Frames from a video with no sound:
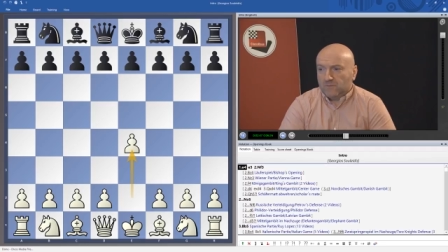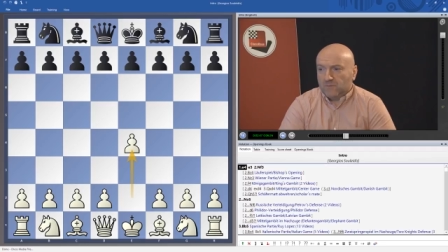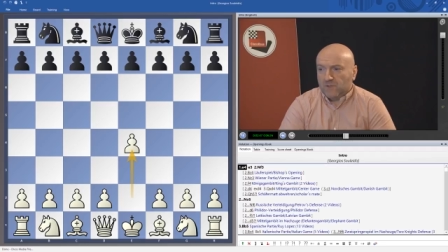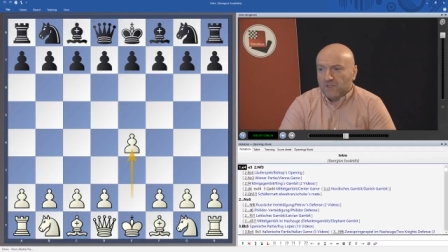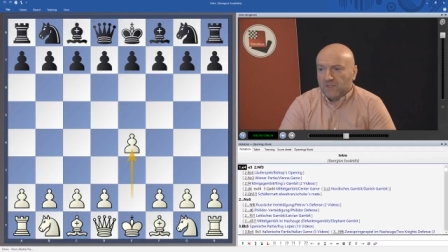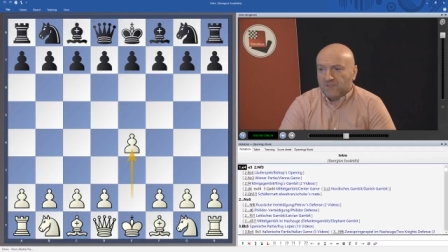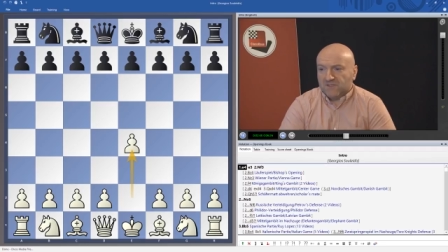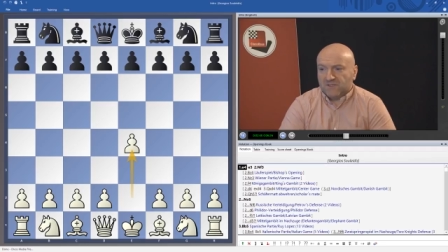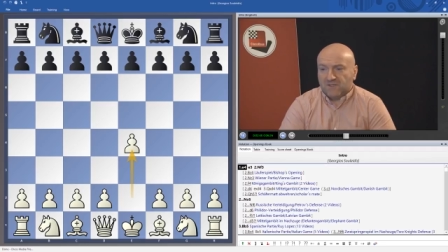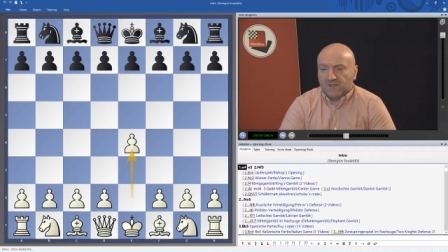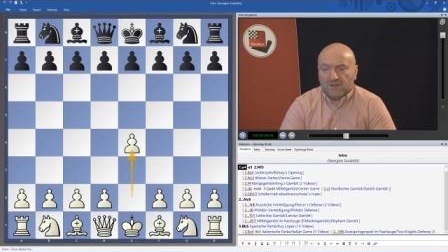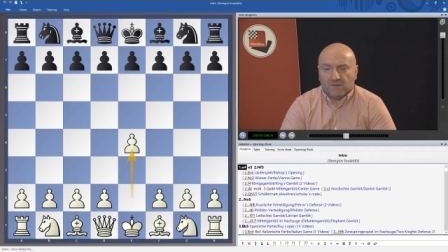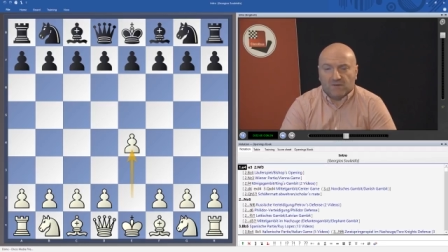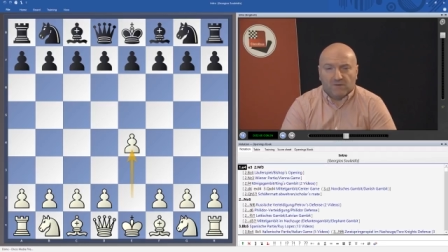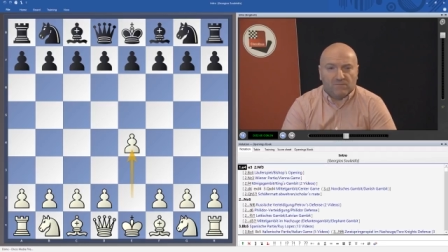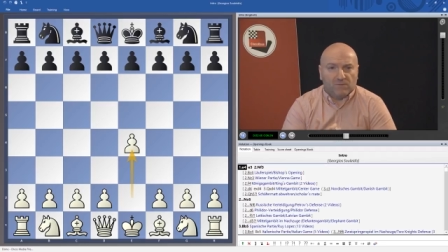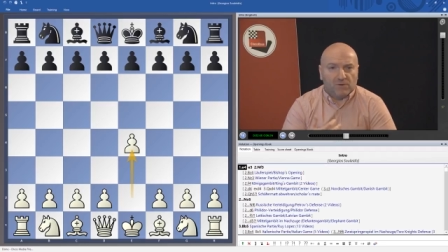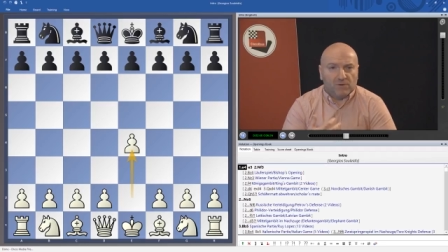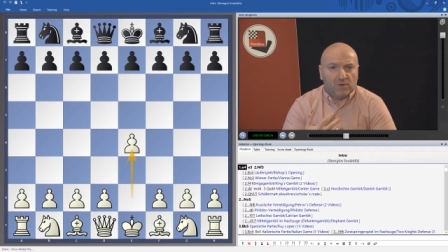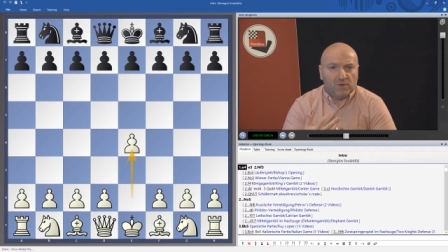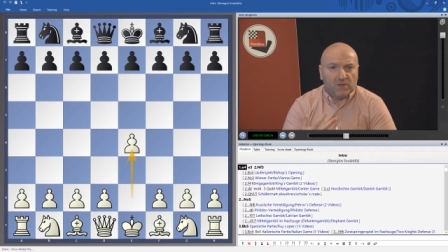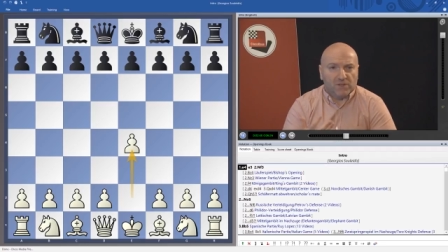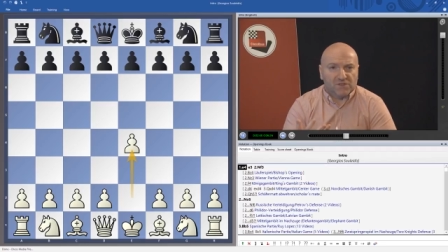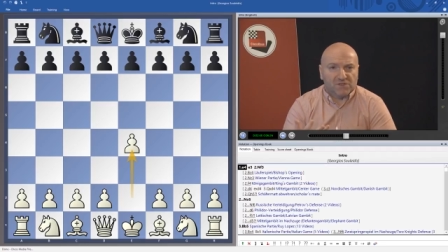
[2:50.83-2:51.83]
Let's say in the
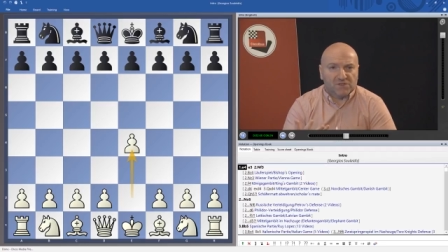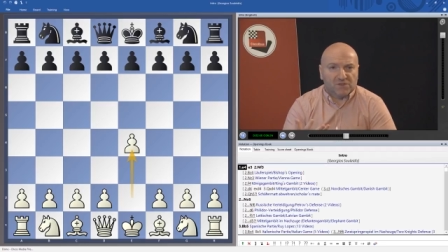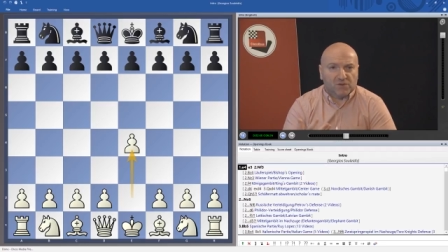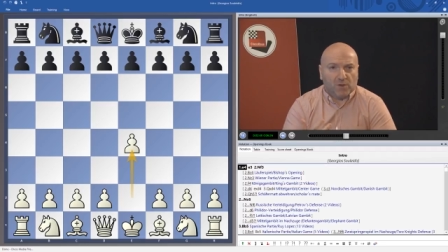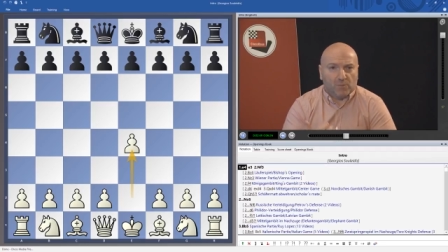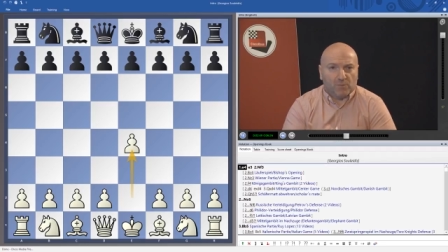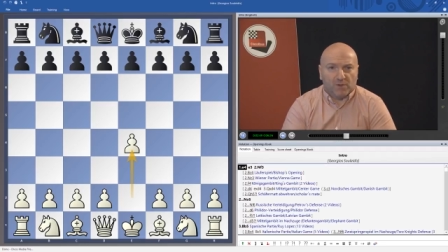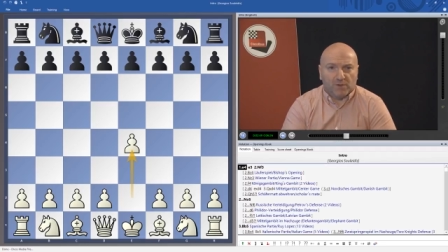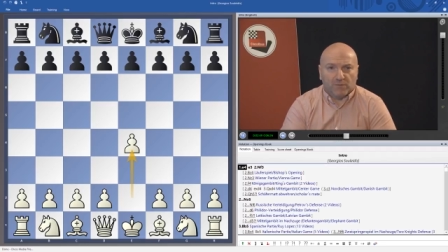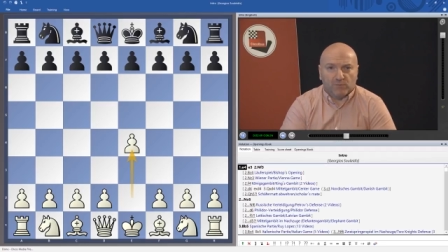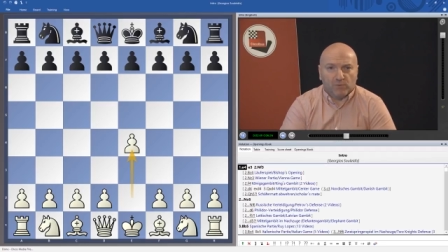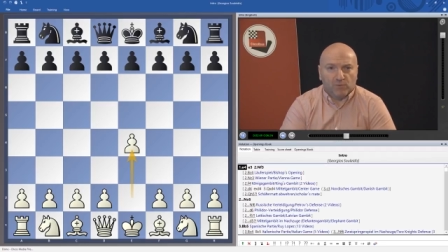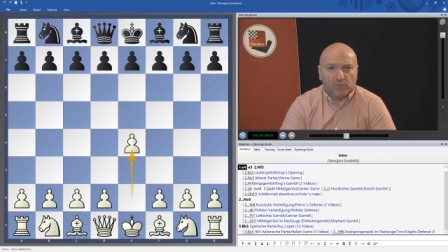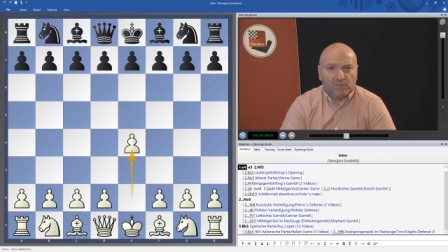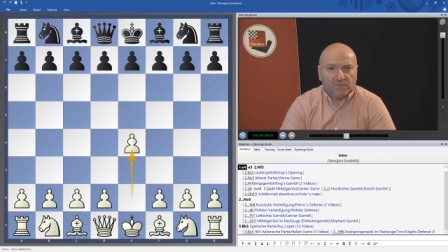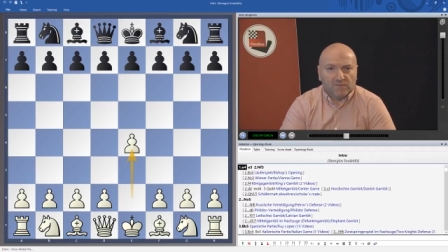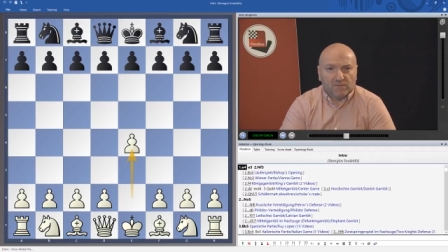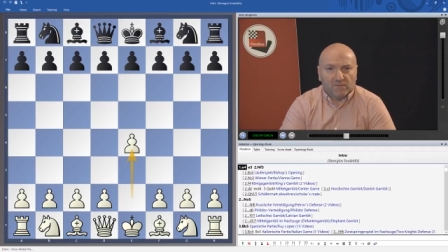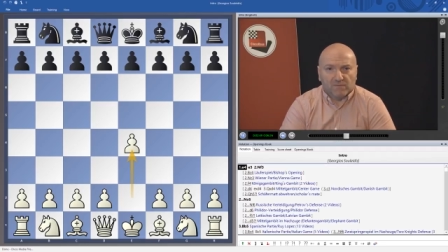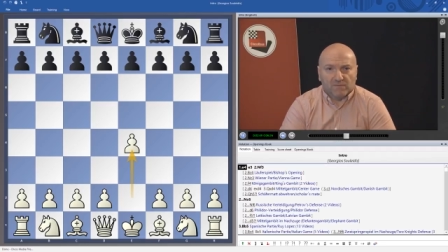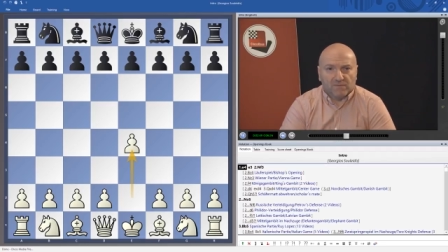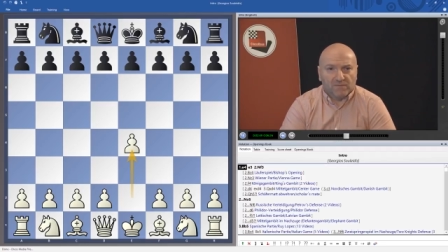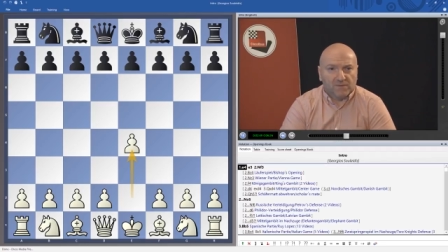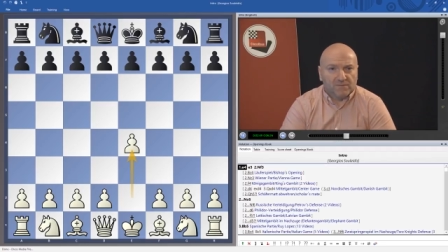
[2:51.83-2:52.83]
video I stop at move
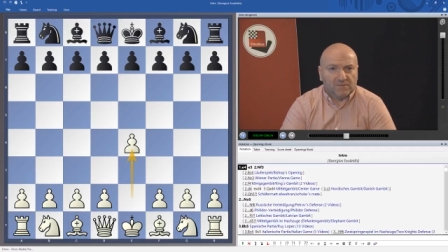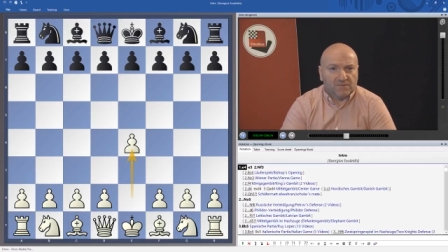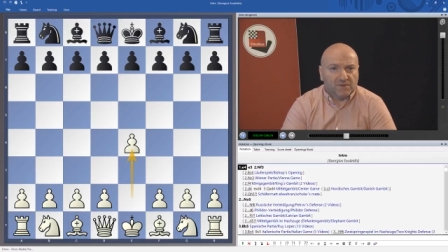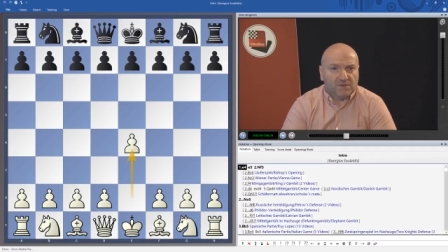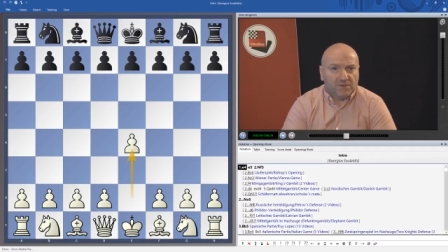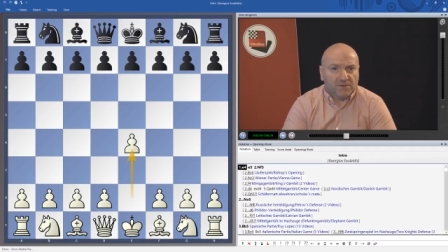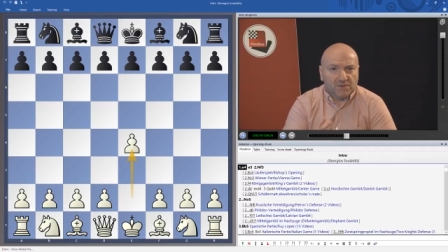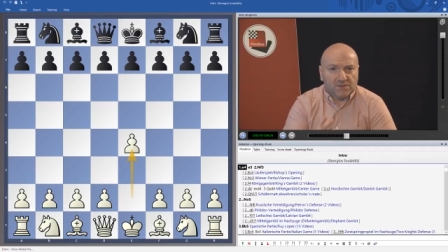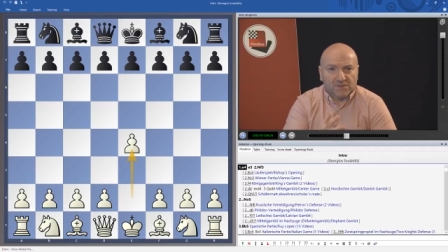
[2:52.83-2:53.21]
15